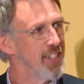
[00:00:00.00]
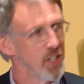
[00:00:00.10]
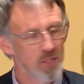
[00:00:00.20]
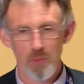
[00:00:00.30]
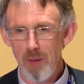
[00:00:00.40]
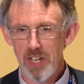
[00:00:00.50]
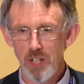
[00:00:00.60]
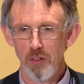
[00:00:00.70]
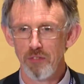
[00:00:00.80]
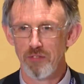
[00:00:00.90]
It's probably
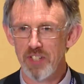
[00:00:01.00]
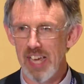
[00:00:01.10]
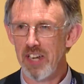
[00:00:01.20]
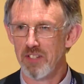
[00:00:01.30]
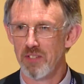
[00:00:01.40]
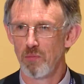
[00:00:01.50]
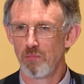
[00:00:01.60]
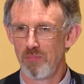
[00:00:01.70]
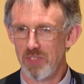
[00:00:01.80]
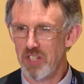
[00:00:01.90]
enough to get us
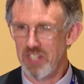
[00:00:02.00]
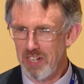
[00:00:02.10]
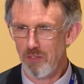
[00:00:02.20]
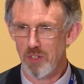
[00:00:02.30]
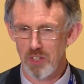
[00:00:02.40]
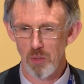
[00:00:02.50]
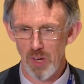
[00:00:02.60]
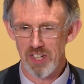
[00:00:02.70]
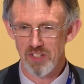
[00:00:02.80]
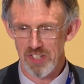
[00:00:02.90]
to deliver
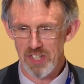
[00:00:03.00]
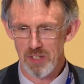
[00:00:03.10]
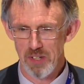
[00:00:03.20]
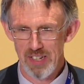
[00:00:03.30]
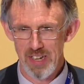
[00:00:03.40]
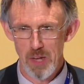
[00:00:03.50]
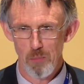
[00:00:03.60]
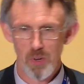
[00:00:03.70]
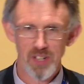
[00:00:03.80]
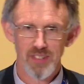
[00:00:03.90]
UHC,
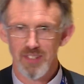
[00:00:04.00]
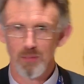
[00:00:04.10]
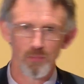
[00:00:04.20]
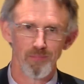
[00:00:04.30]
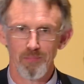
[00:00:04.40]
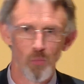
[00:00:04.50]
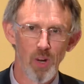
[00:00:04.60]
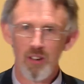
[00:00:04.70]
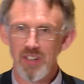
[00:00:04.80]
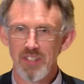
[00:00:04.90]
but it's
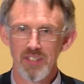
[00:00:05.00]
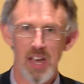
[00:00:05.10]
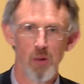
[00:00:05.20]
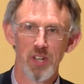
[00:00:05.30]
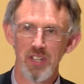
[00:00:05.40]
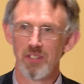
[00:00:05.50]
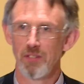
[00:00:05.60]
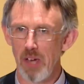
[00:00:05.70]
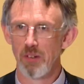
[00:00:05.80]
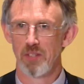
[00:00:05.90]
where it is, how
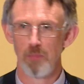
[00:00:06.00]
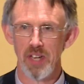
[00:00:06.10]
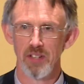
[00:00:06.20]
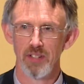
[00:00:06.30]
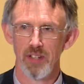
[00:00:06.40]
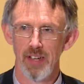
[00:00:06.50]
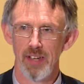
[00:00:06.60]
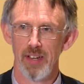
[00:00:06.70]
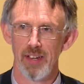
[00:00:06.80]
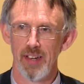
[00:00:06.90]
it's spent.
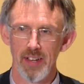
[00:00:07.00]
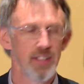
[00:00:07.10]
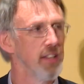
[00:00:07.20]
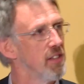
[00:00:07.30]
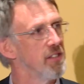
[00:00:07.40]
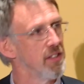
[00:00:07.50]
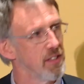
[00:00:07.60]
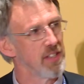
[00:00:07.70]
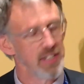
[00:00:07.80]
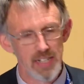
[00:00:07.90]
I think
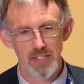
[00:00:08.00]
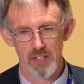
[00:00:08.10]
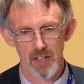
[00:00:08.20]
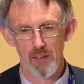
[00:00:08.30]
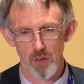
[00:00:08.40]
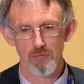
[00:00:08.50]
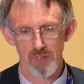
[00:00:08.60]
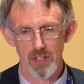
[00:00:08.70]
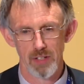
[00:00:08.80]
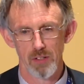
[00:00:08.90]
there's a need to have a
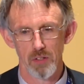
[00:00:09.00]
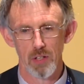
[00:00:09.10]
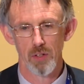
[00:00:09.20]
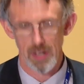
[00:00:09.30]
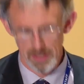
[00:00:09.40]
real good look